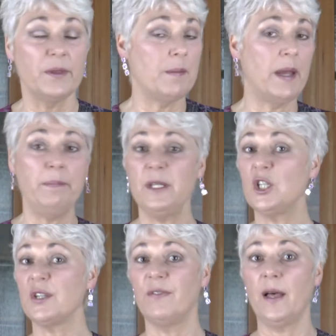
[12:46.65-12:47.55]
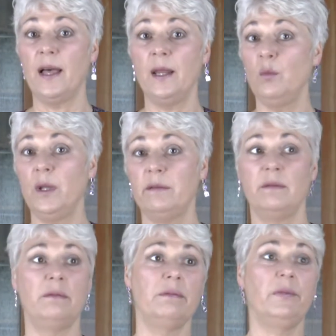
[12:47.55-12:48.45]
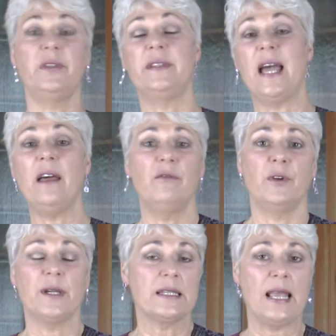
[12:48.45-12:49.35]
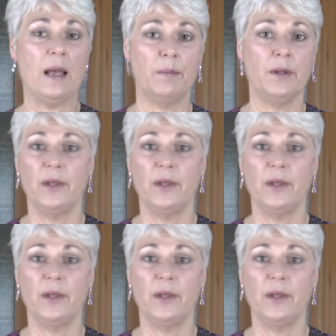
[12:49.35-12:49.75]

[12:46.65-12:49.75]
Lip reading: They might be just fine with dad, for example,